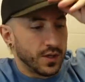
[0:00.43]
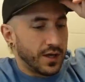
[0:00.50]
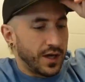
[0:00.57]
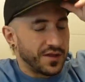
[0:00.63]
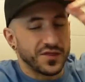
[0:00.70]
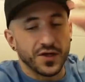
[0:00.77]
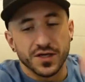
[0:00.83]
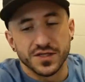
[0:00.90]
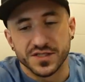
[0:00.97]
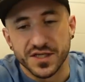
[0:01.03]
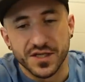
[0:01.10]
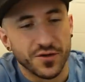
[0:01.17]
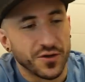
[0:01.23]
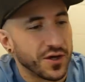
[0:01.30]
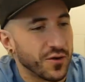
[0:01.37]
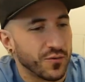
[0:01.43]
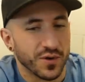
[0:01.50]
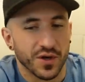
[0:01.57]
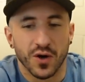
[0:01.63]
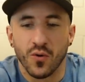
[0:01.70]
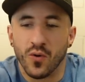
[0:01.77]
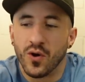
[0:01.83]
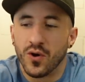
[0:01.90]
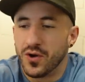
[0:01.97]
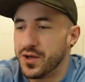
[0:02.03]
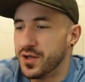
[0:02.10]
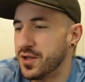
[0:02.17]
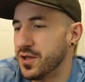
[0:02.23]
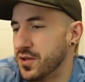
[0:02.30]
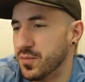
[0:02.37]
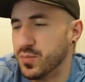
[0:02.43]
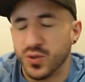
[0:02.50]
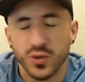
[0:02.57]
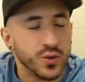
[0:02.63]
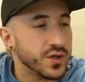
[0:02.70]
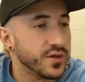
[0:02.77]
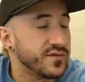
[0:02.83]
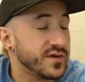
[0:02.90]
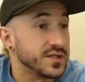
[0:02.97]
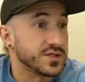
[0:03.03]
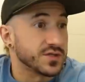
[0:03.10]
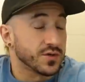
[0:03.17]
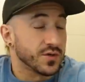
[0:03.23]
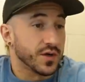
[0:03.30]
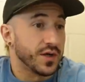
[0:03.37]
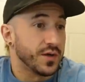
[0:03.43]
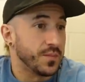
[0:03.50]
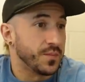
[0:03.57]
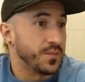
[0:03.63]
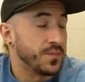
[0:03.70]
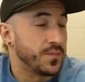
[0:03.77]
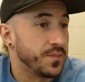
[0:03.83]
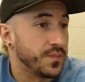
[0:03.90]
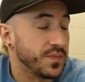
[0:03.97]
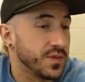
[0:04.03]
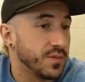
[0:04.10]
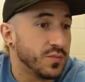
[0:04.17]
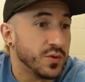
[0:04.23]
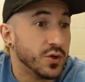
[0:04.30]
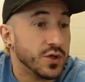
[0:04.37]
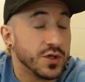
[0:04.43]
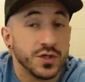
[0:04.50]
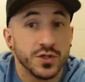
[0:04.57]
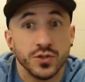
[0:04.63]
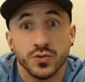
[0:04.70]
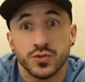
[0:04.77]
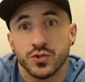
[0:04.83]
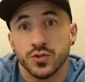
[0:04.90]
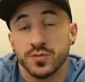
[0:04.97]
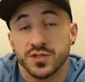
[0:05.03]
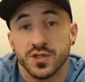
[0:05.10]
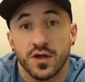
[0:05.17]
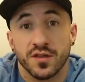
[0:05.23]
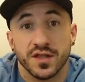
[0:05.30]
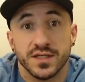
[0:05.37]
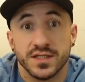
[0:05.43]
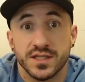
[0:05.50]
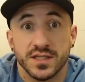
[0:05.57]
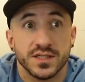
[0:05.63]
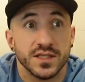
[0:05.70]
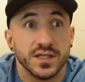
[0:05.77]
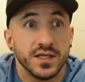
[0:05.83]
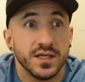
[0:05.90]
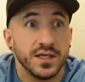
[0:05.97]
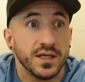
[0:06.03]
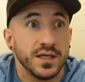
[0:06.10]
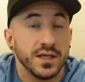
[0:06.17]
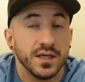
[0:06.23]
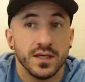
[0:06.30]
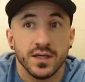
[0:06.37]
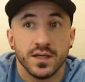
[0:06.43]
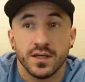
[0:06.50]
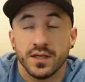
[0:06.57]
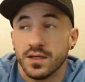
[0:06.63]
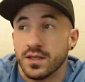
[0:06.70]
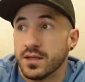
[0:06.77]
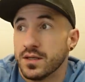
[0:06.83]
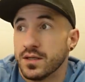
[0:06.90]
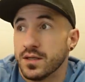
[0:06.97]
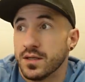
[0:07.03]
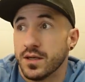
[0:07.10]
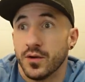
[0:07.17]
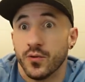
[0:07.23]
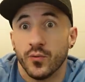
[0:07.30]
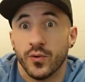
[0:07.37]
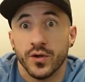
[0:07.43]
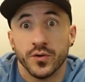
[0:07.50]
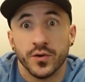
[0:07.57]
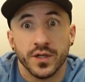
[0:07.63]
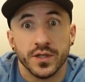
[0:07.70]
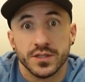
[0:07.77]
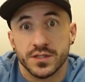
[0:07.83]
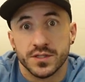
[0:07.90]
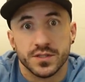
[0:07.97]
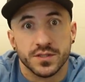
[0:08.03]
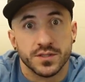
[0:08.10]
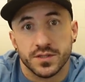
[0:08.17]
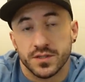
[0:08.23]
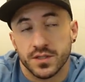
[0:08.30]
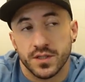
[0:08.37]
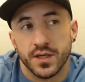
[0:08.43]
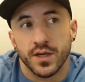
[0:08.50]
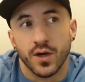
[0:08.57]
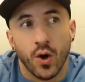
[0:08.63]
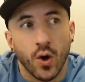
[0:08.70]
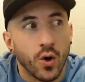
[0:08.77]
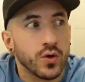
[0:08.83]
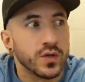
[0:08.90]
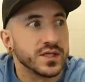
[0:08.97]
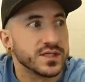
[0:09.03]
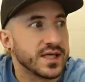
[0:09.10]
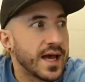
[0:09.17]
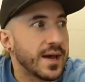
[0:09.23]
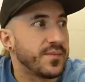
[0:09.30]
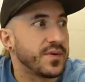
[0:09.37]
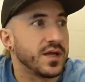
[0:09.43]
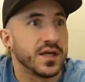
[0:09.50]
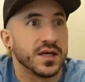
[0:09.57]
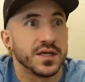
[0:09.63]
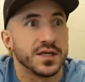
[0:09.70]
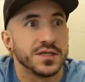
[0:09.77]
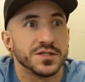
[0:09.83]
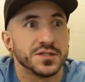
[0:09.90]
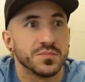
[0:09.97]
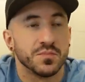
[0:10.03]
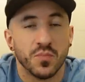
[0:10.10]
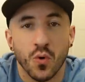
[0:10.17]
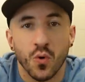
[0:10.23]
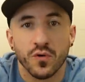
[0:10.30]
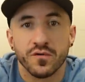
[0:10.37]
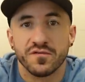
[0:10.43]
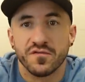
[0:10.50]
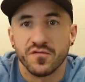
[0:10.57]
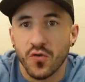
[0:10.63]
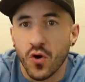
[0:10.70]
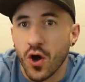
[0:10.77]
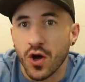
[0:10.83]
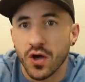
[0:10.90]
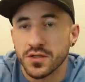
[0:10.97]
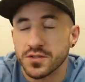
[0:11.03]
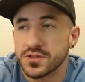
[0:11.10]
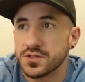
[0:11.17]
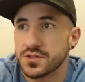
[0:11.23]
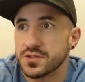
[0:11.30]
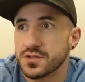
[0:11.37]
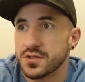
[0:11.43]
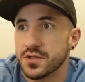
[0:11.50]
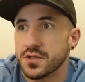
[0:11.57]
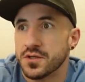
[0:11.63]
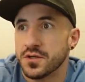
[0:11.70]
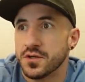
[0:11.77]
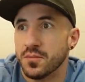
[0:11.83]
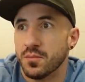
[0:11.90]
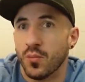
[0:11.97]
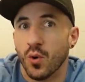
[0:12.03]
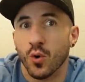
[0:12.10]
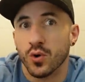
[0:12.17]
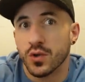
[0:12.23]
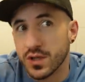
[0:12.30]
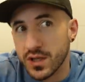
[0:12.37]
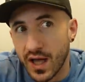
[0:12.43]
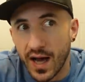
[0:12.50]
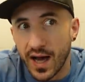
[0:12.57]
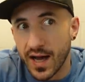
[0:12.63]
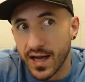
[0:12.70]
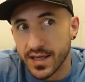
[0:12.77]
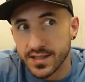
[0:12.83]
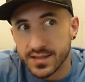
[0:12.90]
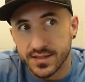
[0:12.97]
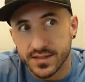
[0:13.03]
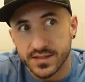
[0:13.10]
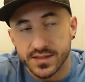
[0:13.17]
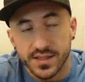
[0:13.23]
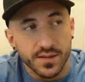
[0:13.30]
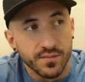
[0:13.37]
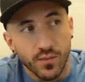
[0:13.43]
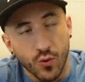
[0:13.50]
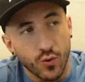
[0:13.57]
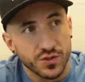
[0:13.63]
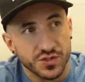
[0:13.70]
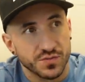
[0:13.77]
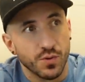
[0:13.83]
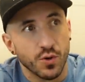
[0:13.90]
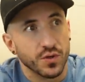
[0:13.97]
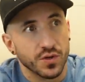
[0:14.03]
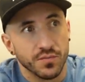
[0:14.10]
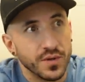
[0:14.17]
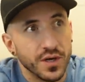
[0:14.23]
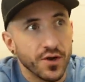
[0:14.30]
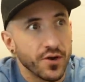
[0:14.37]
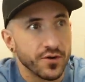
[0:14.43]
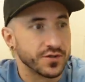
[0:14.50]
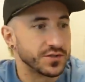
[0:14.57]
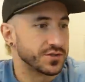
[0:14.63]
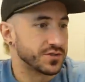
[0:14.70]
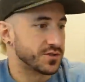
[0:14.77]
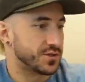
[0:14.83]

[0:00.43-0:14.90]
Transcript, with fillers: I thought as the internet would go on, the beauty of Instagram, the beauty of YouTube is authenticity and realness. And all of this happening is more frauds, more lies, and more smoke and mirrors.